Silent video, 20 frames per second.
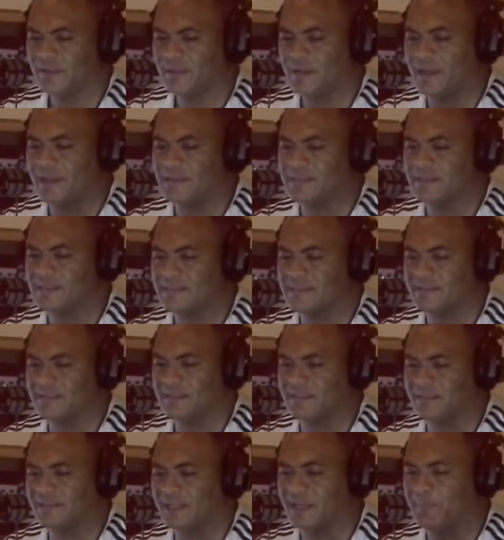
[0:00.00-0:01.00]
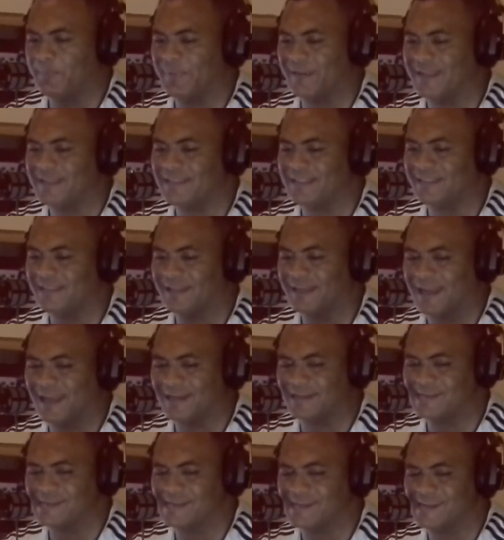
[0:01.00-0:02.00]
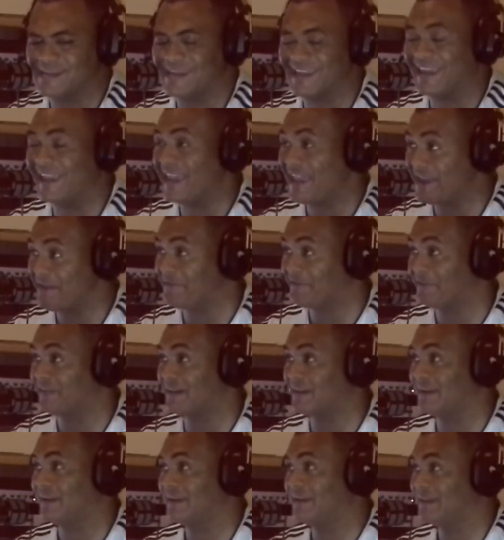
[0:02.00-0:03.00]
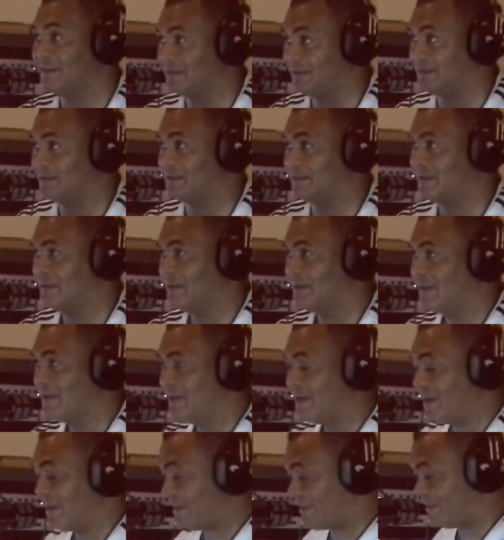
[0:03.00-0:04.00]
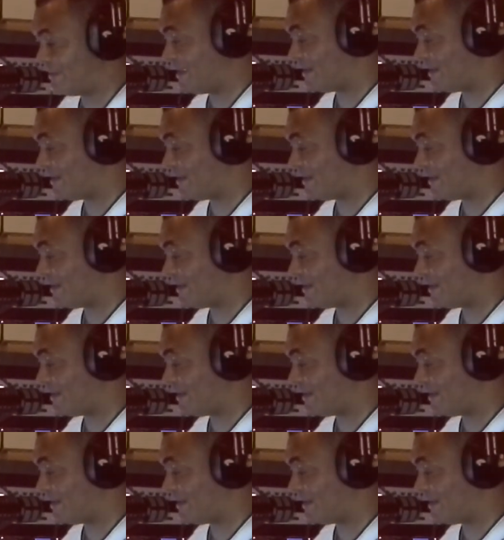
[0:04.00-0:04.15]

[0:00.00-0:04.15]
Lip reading: cases take place in the country every year. And